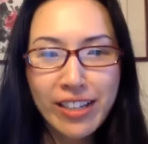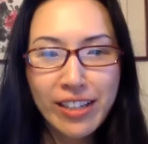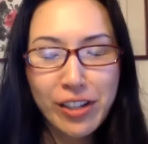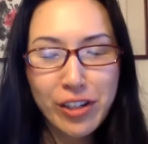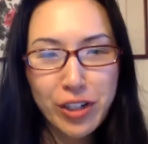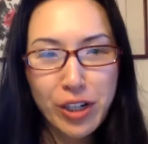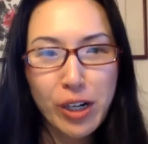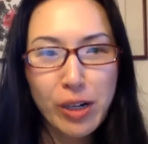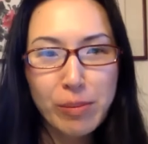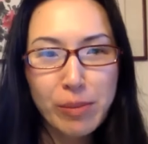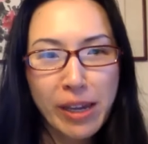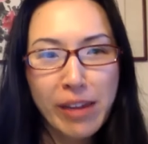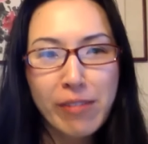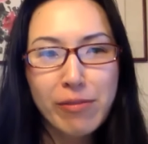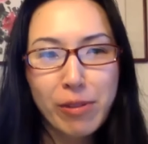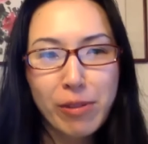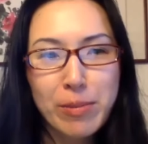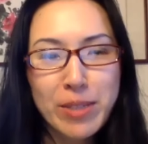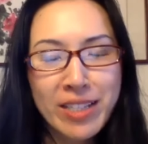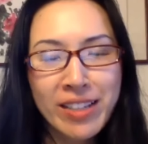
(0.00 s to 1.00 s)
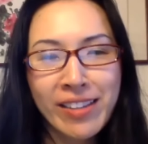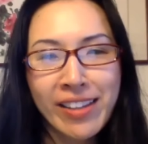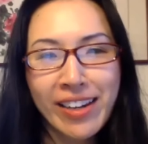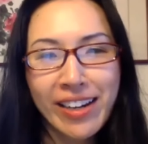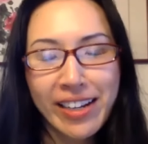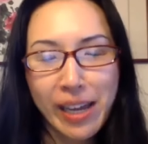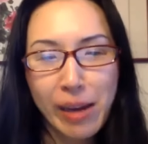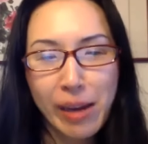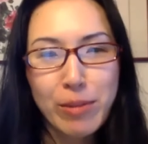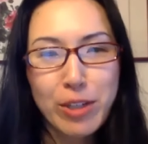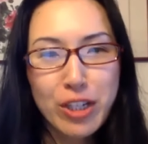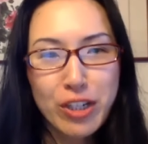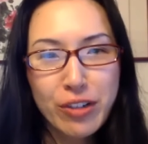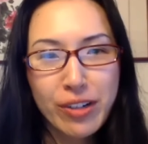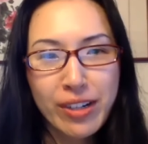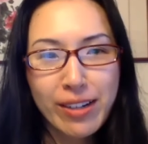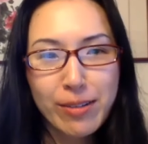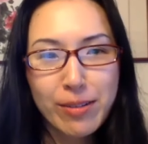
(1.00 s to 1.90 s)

the term came from synthetic chemistry.